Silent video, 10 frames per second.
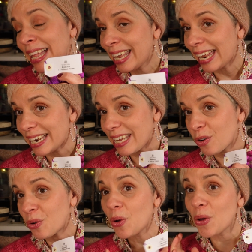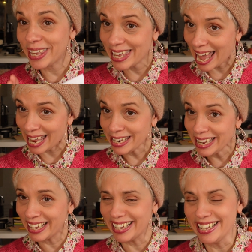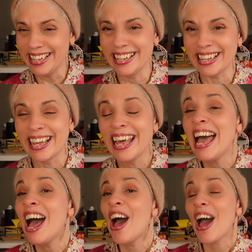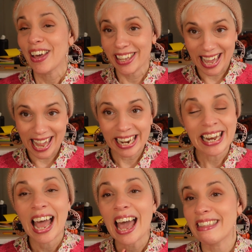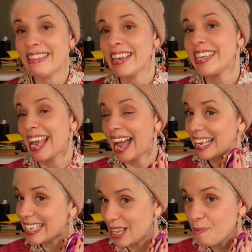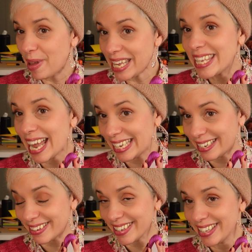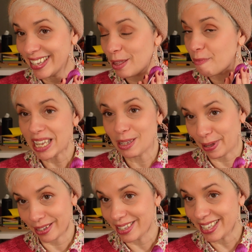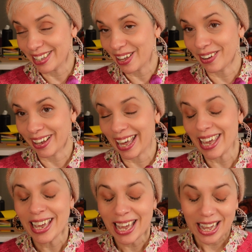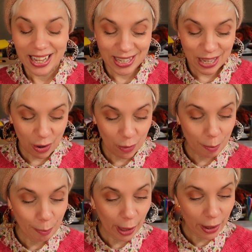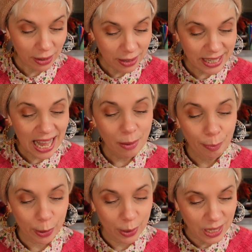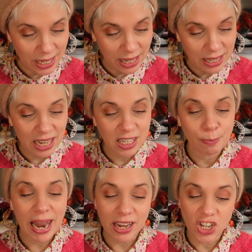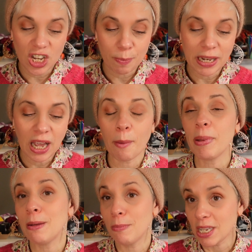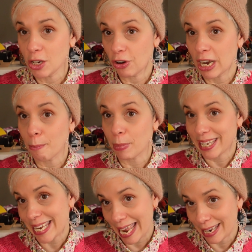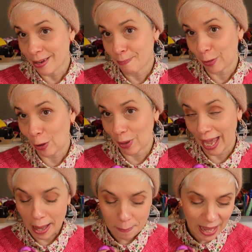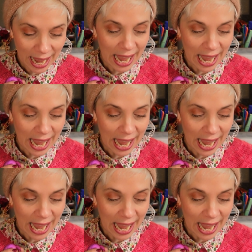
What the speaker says: Anne Canadeo again. Again, I think she has the best titles, the best puns, okay? So Pearls and Poison, it's Black Sheep and Company Mystery number 10, okay?